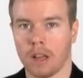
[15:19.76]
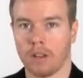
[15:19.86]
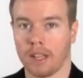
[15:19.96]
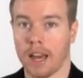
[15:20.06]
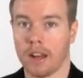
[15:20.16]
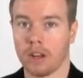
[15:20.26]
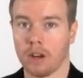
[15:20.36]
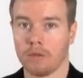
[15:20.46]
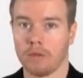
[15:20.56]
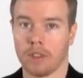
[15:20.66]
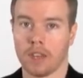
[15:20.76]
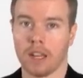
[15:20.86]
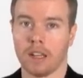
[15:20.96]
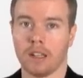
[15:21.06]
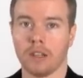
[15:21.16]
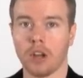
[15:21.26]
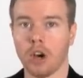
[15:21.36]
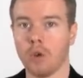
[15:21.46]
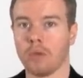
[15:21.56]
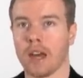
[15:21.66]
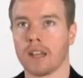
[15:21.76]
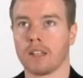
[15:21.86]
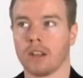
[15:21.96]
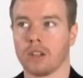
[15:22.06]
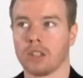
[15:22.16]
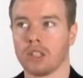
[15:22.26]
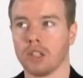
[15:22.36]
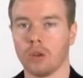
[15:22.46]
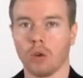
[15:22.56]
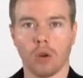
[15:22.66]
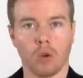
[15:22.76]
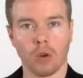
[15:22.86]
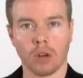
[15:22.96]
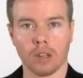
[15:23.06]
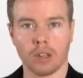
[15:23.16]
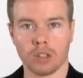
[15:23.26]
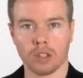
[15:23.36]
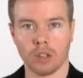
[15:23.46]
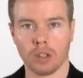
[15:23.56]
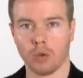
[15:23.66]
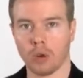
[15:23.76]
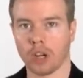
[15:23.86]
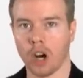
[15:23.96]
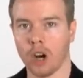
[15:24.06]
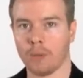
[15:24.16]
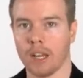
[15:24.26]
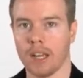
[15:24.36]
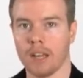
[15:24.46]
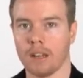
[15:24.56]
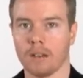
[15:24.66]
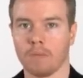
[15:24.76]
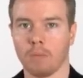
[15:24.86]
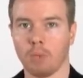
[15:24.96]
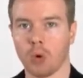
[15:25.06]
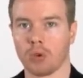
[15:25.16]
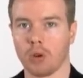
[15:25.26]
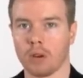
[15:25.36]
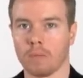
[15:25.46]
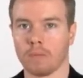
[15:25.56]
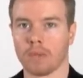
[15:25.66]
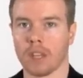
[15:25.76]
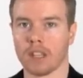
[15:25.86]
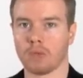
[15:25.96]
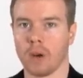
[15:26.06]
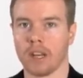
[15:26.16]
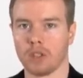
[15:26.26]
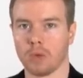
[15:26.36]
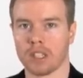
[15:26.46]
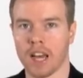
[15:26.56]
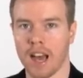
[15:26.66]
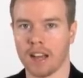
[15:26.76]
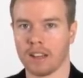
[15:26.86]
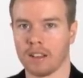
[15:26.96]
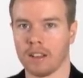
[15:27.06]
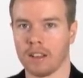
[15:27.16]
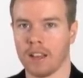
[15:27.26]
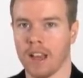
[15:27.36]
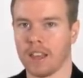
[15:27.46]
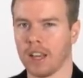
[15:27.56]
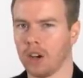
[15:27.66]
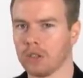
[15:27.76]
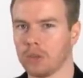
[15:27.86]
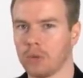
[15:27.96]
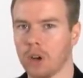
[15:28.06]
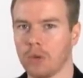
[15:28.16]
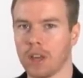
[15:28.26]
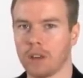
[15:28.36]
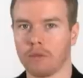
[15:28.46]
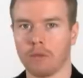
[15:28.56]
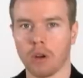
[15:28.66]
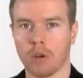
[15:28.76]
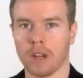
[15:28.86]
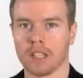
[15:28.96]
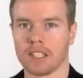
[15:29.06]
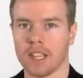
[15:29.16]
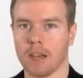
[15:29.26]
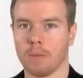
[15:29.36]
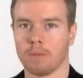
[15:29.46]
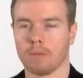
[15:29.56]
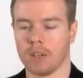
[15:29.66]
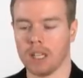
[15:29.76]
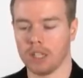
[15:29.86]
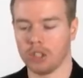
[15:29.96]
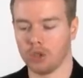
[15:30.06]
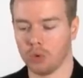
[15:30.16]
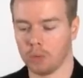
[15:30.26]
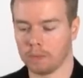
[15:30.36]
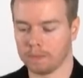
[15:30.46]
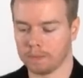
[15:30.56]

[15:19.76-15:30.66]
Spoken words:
Gandalf, they know that there's still an orc army in Mordor that is waiting to attack. And they also know that Frodo and Sam need to